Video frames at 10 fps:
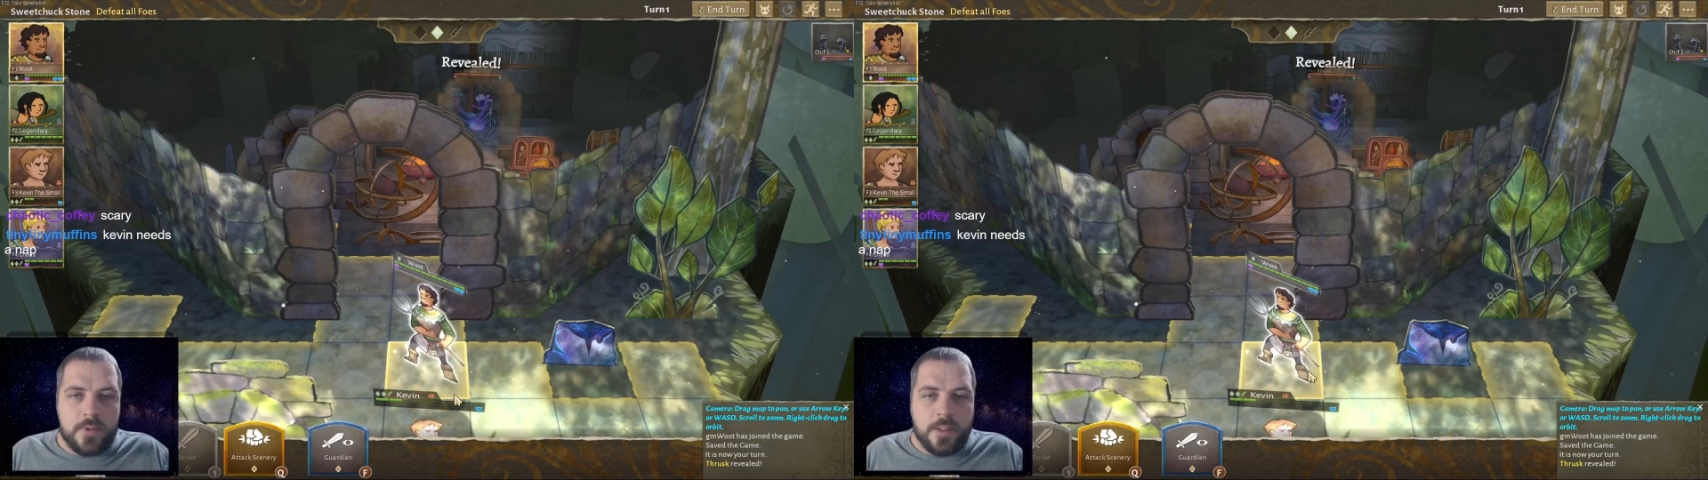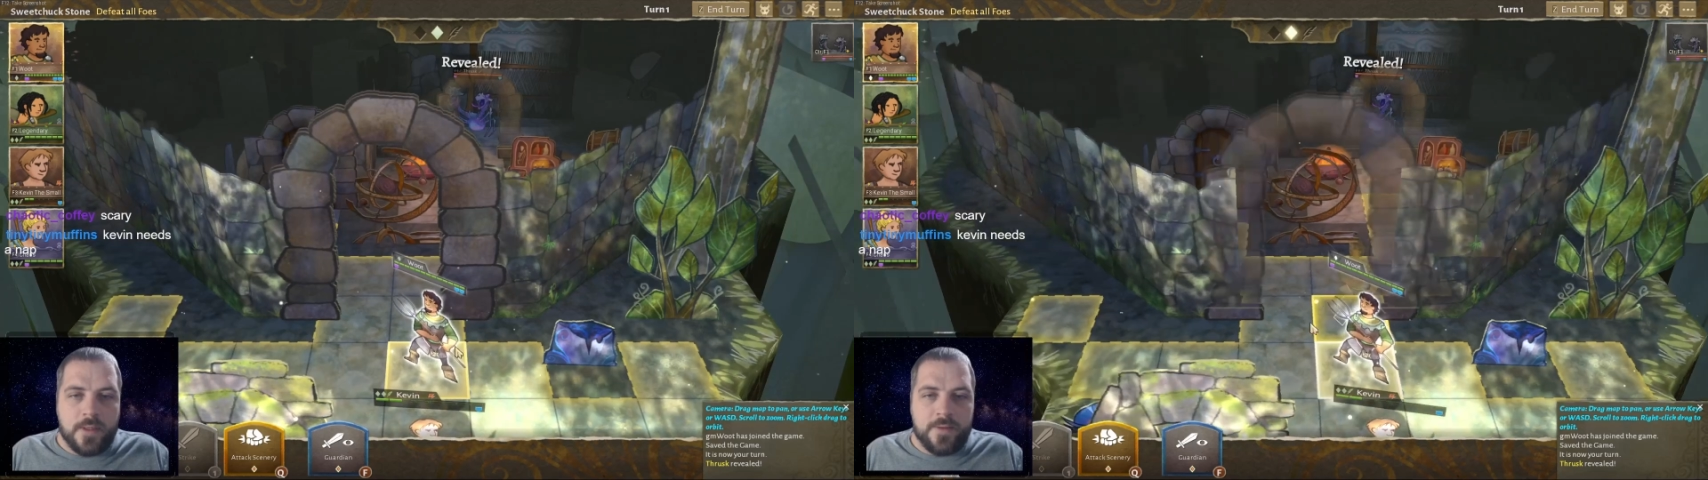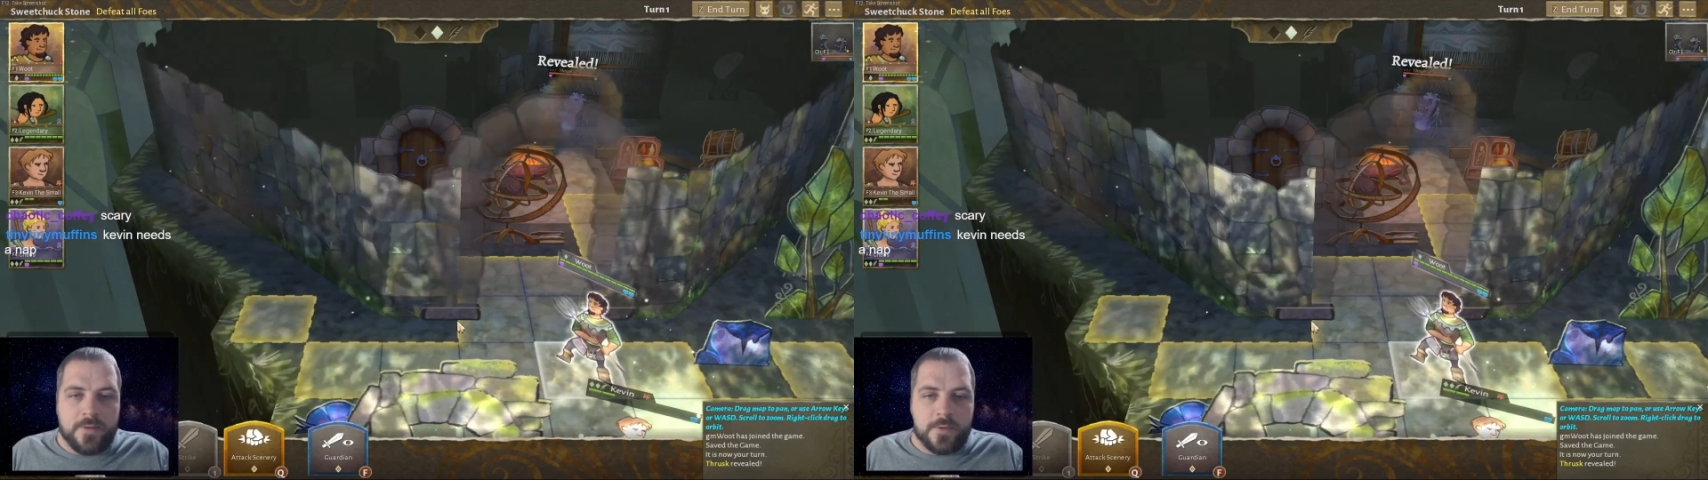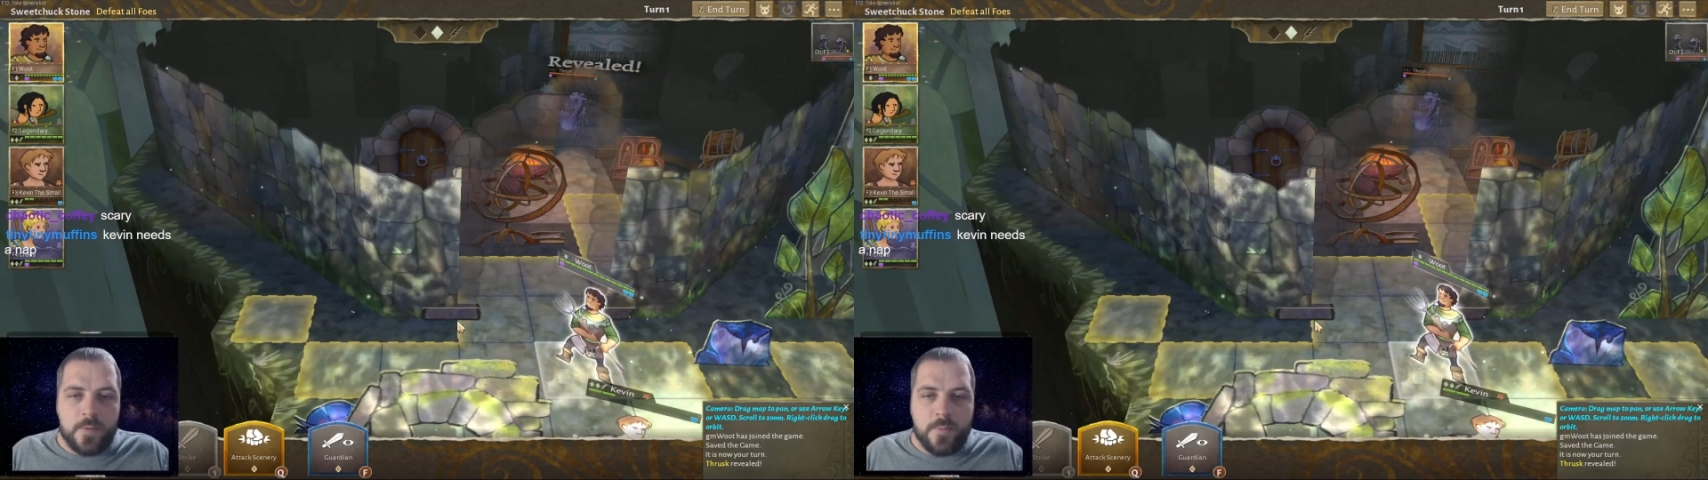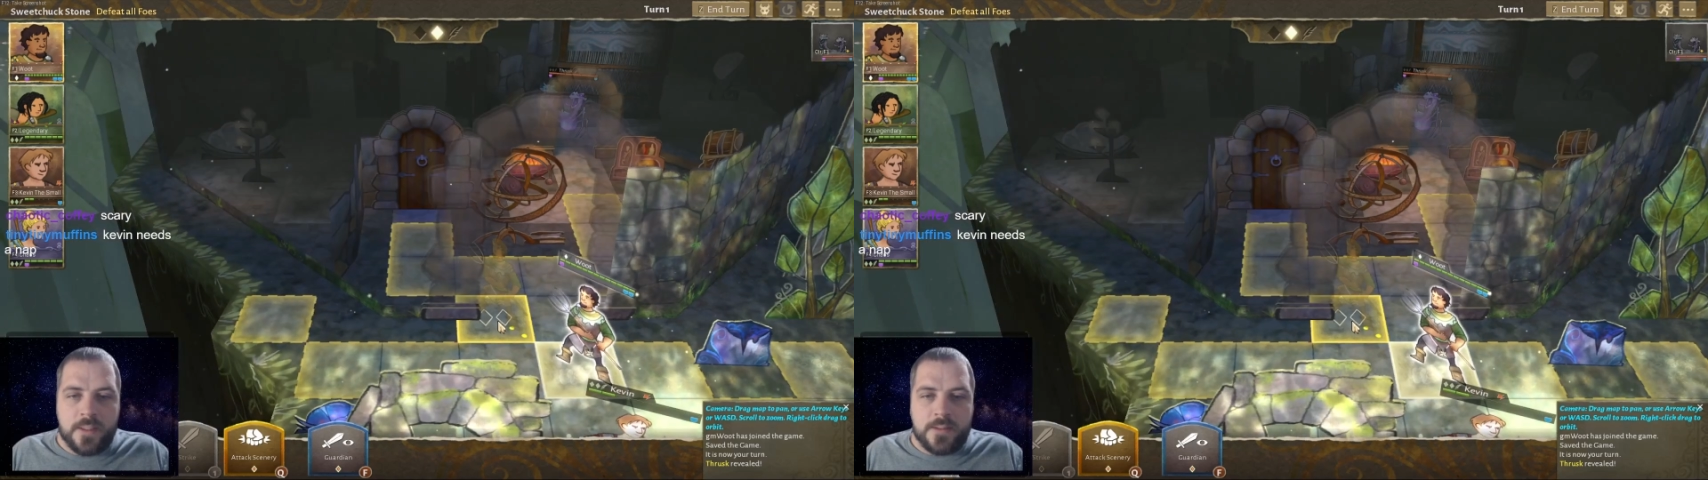Alright, there's
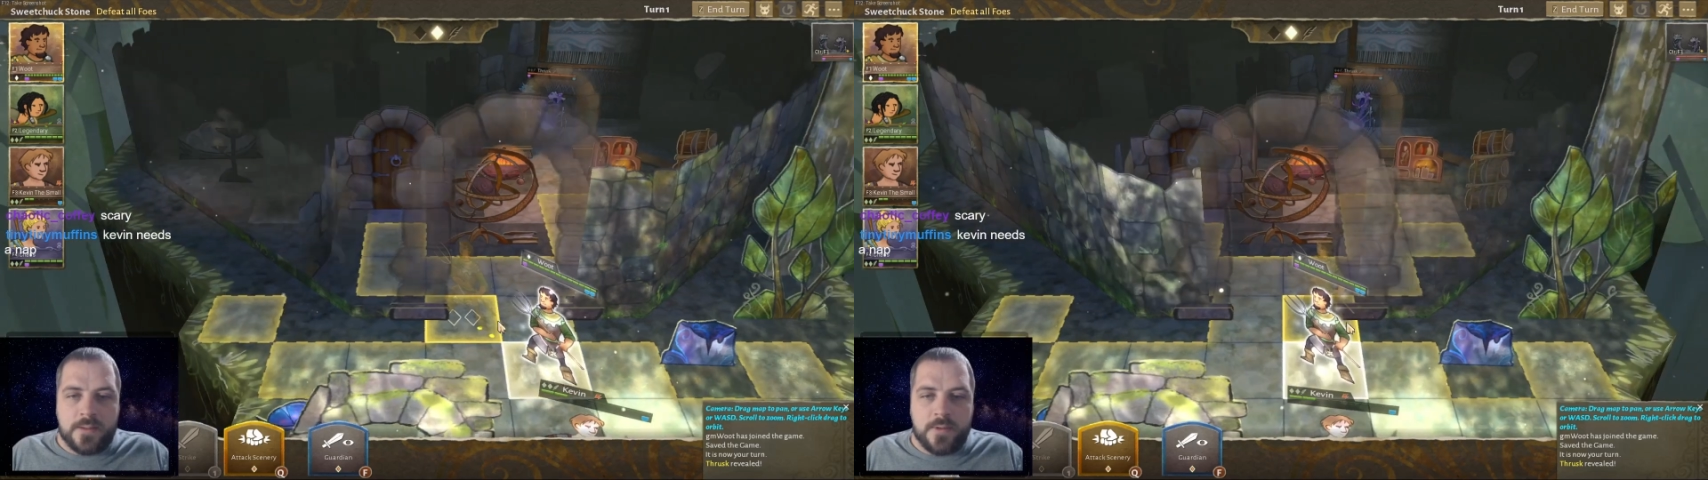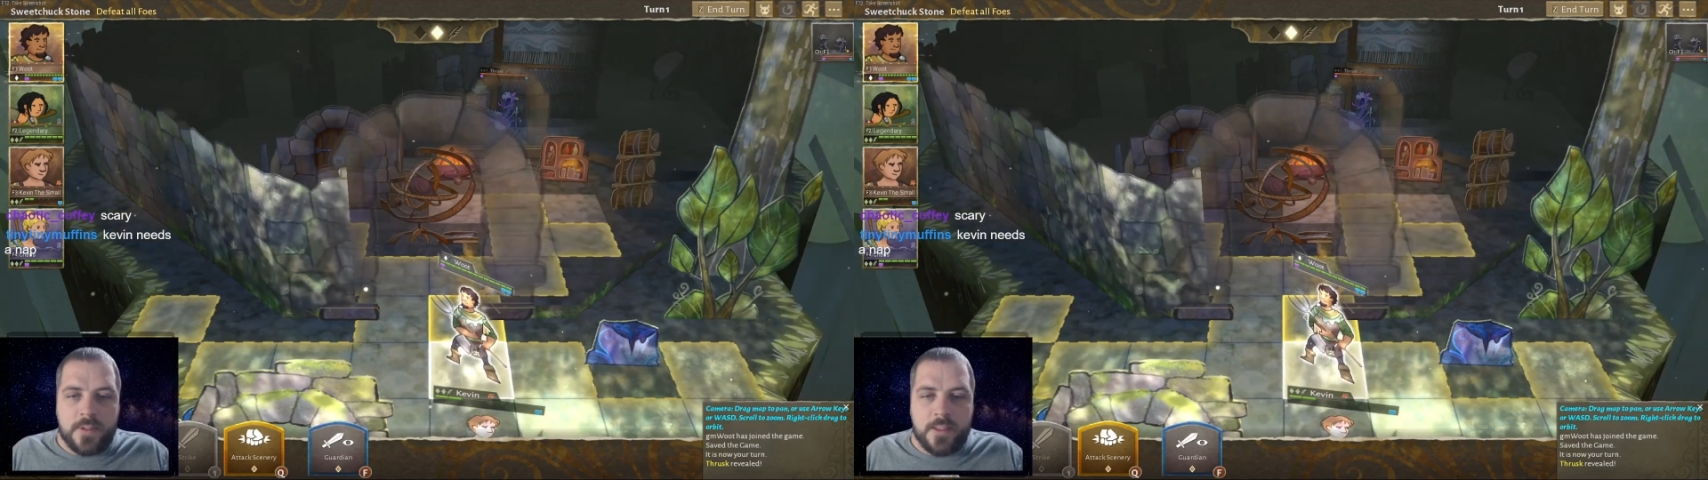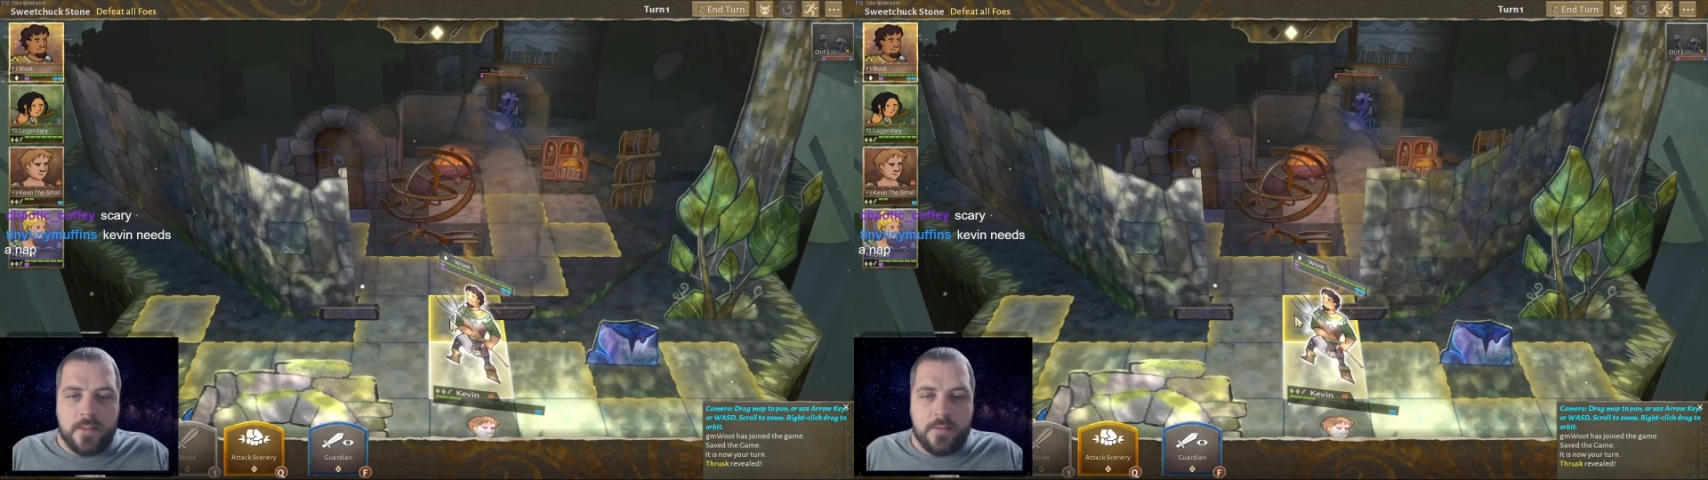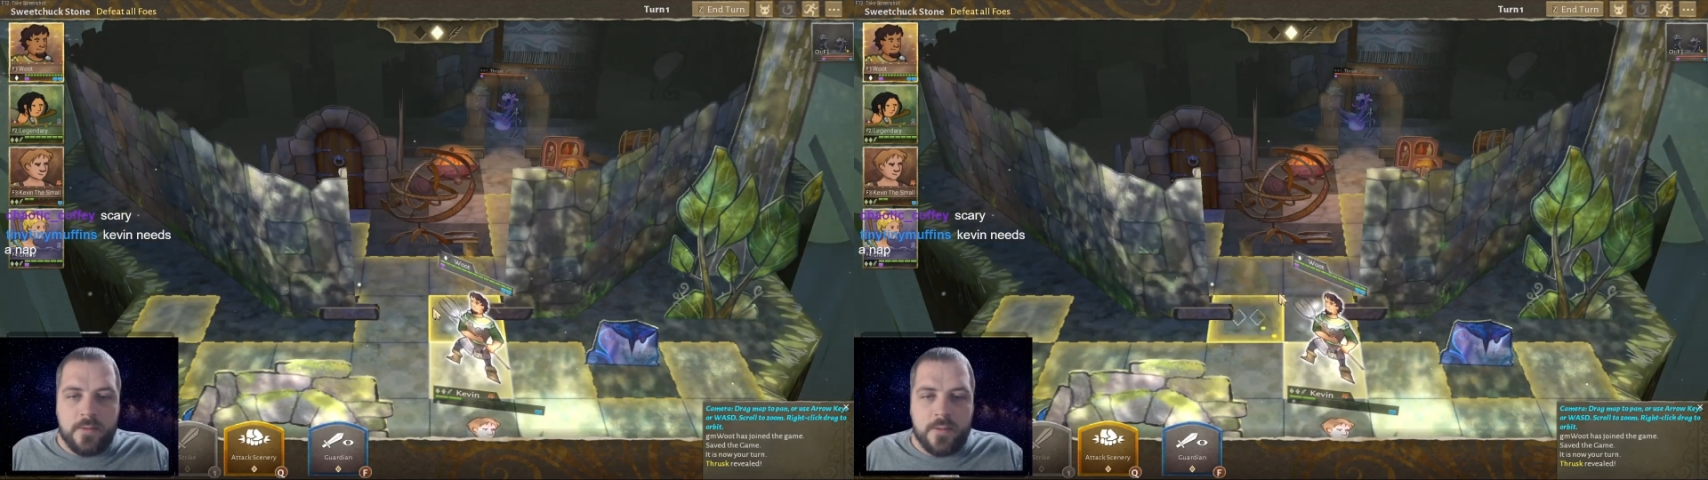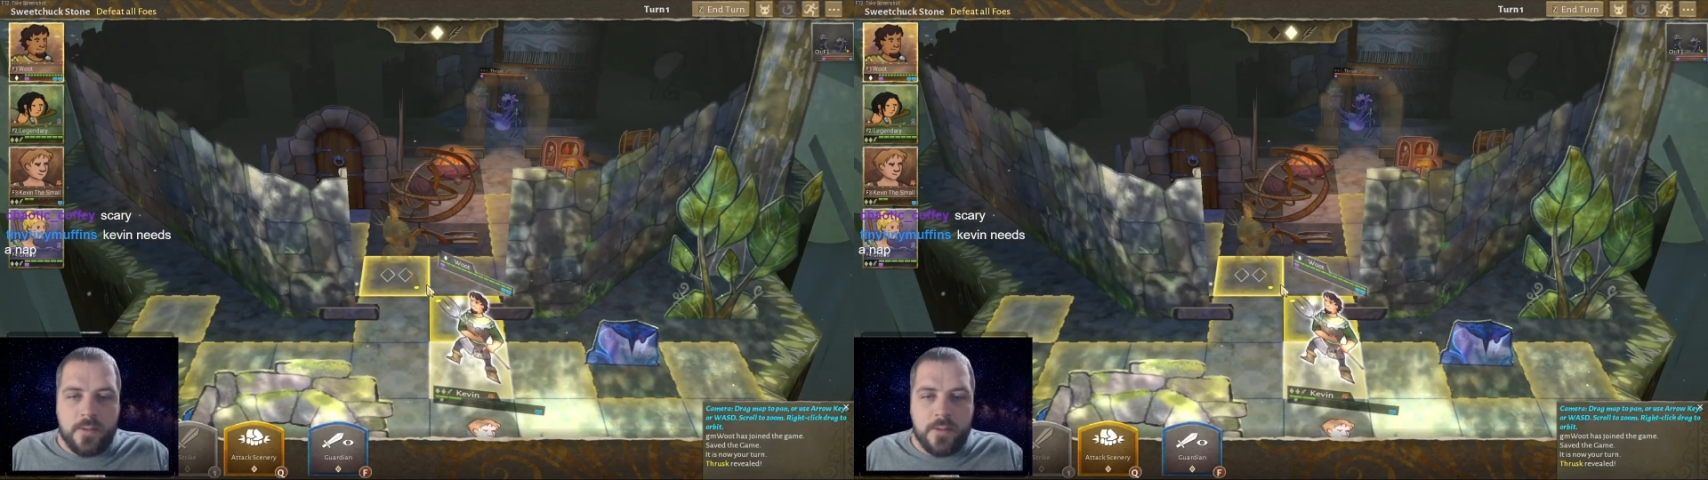one monster there.